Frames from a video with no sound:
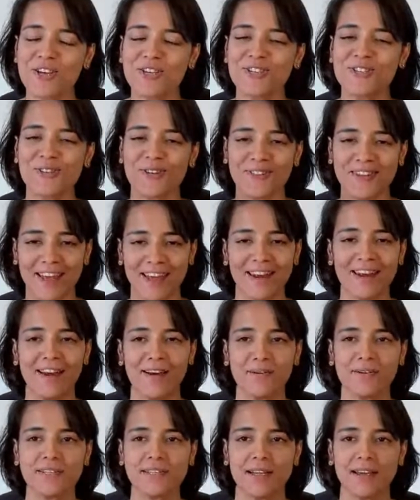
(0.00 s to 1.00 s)
So then
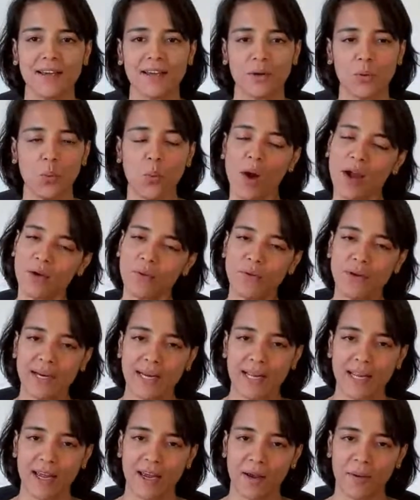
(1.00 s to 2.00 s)
I was like, why
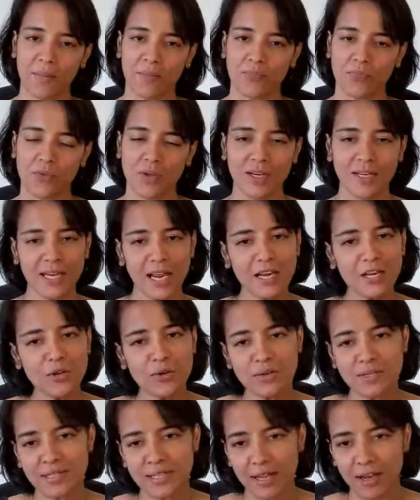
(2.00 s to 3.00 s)
only him? Tell
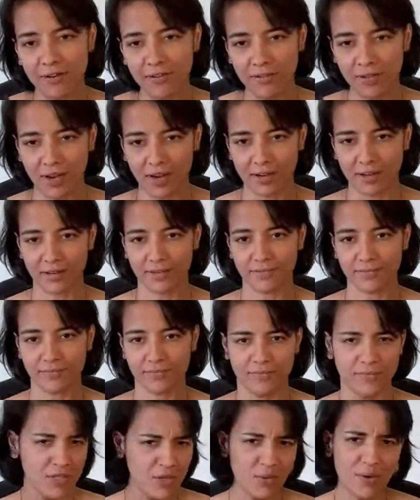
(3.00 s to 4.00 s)
yourself that
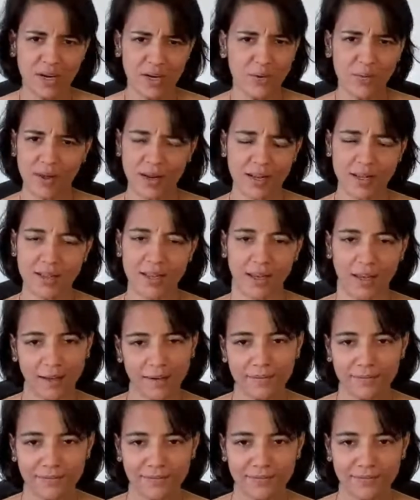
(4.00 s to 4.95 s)
you can do anything.